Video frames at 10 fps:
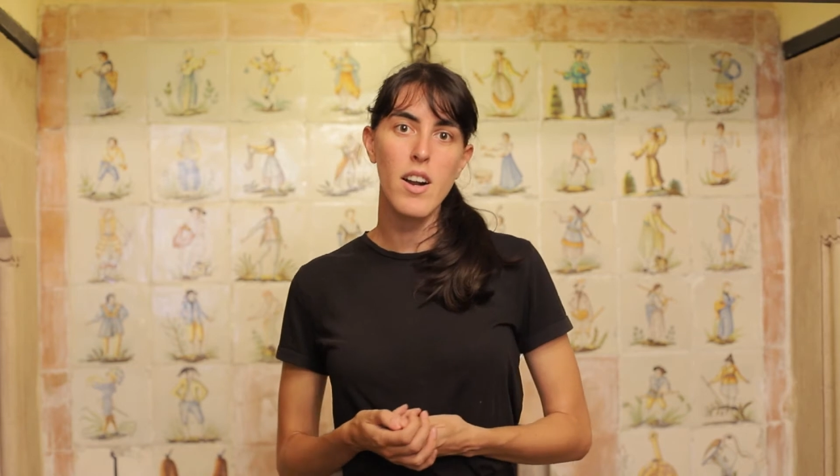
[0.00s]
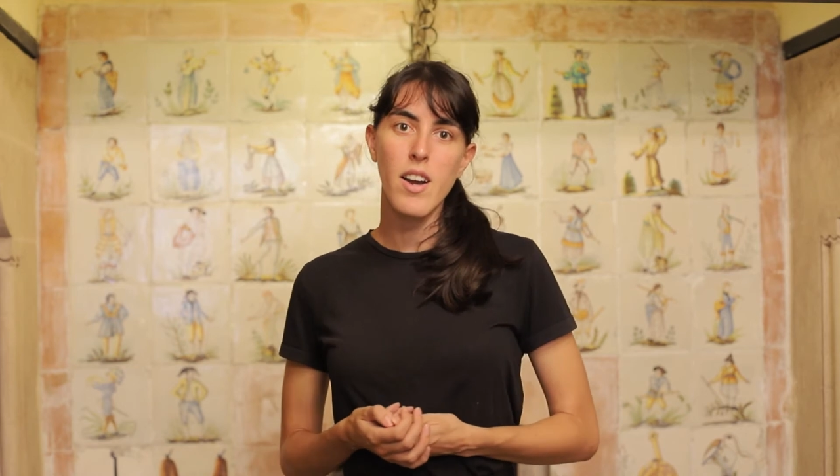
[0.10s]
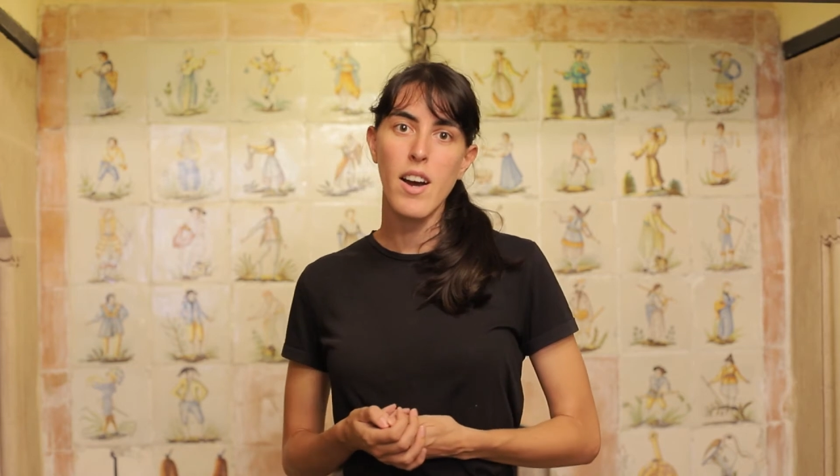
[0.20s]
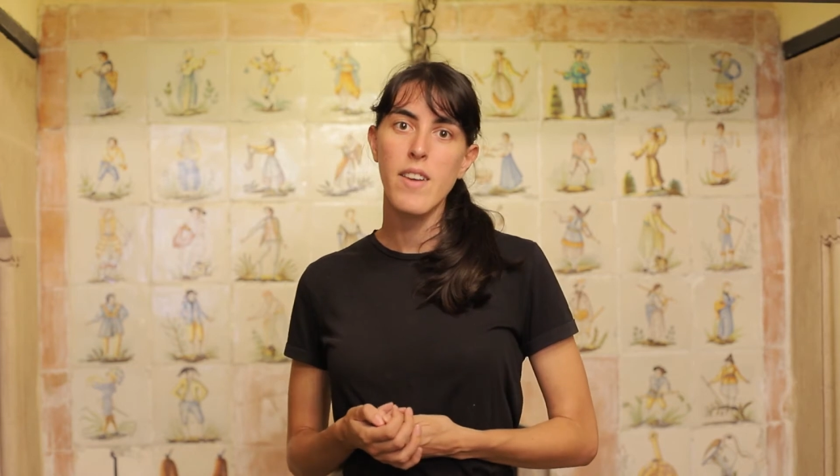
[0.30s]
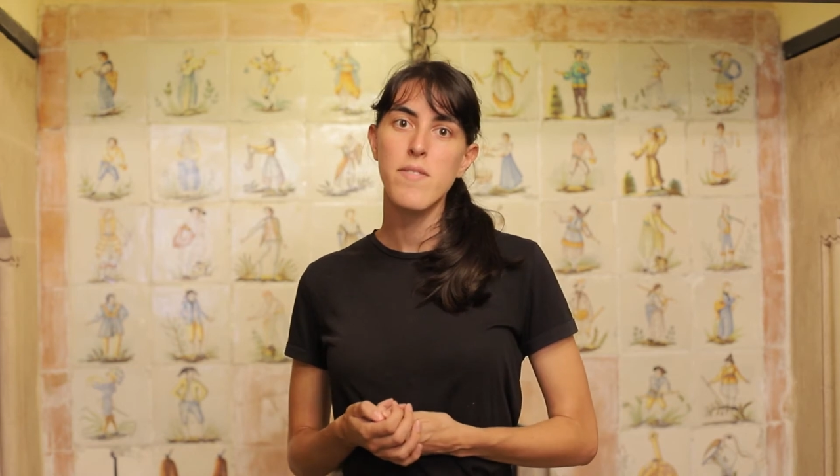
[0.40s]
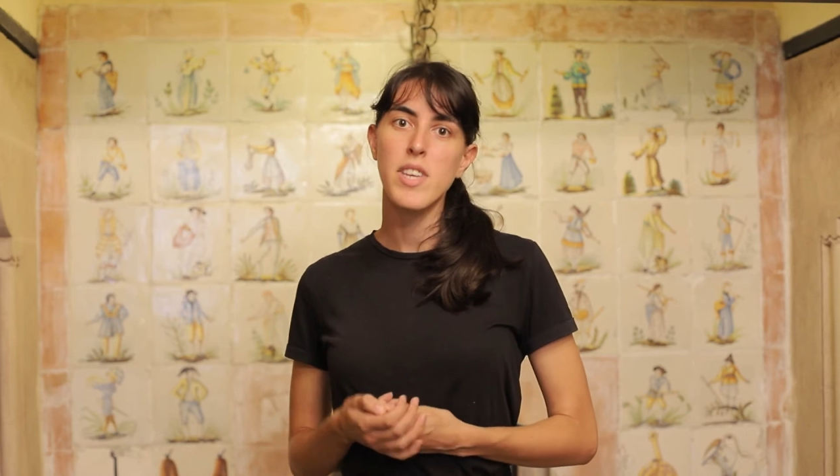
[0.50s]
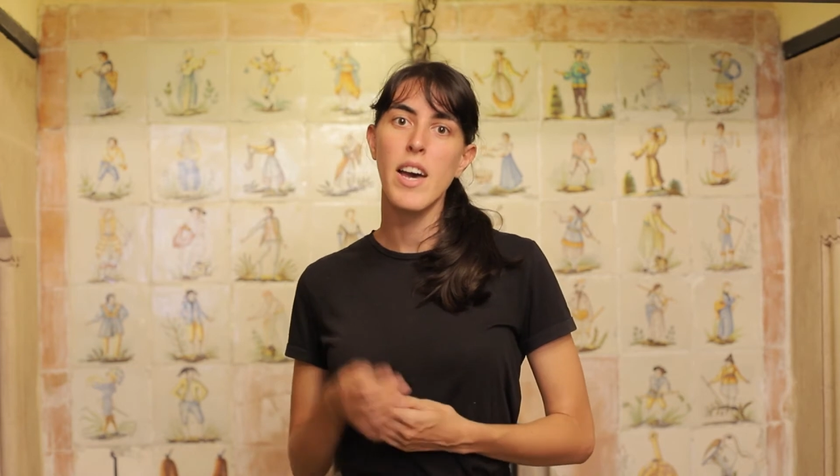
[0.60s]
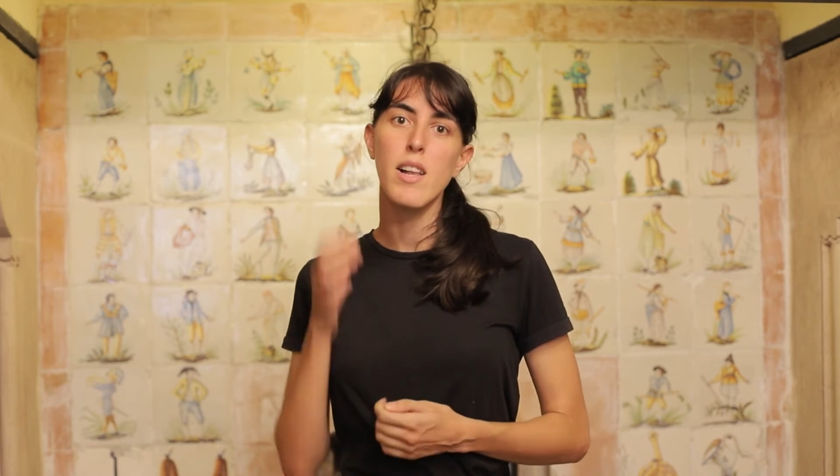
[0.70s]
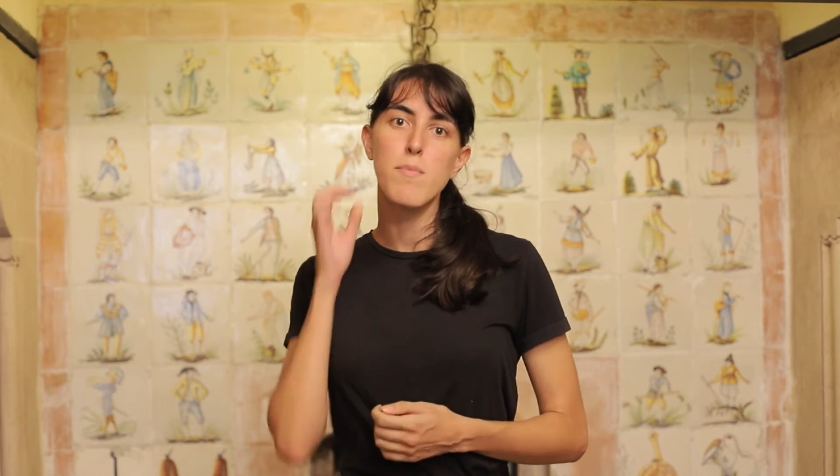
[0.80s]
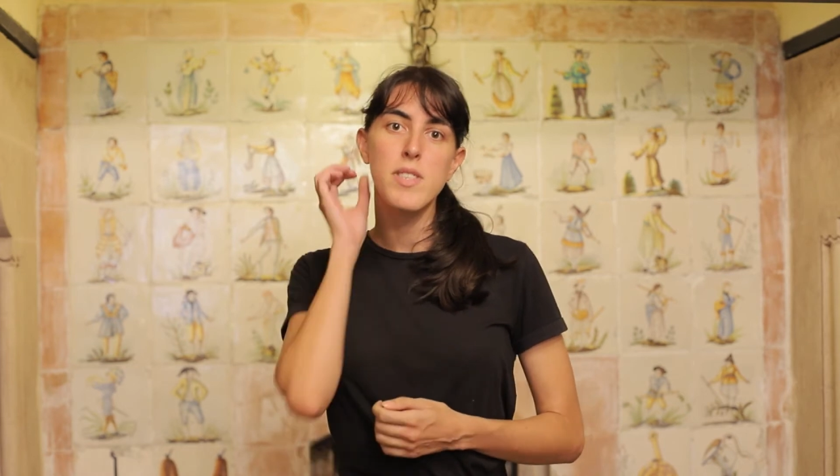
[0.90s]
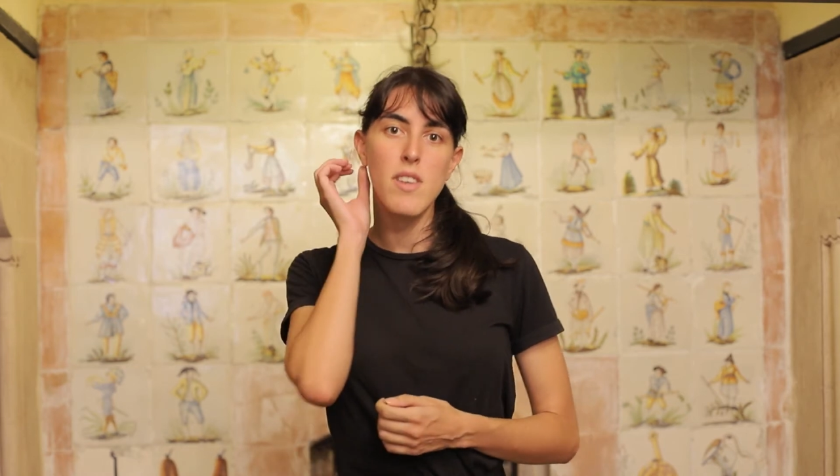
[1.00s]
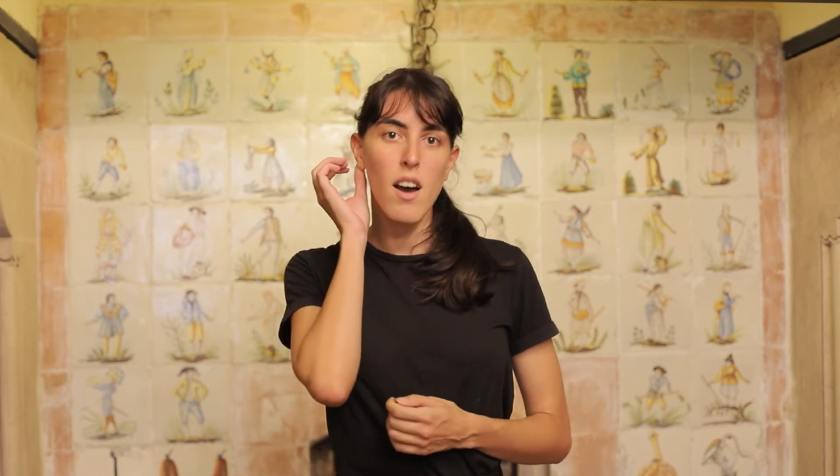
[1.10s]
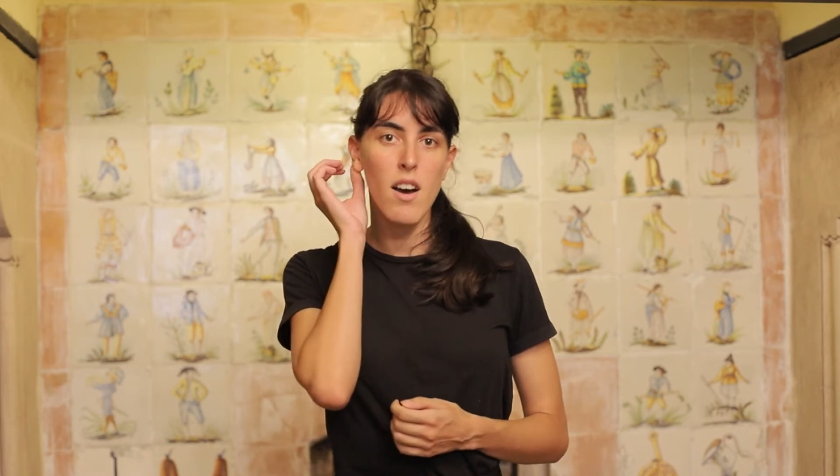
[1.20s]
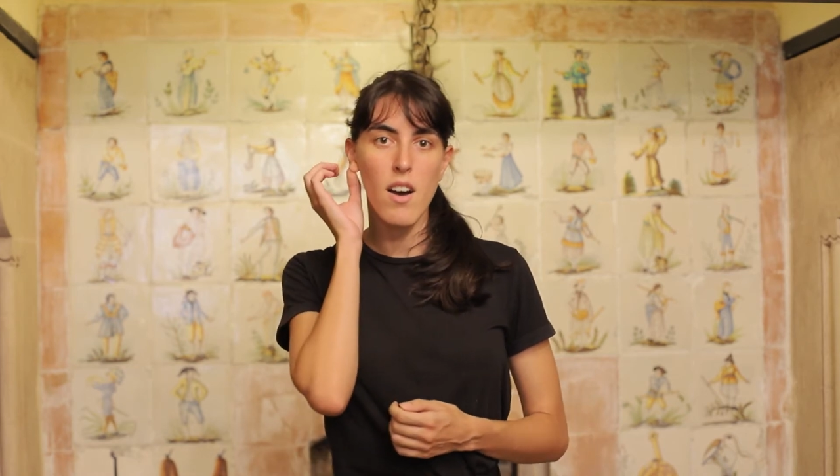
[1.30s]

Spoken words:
archives helps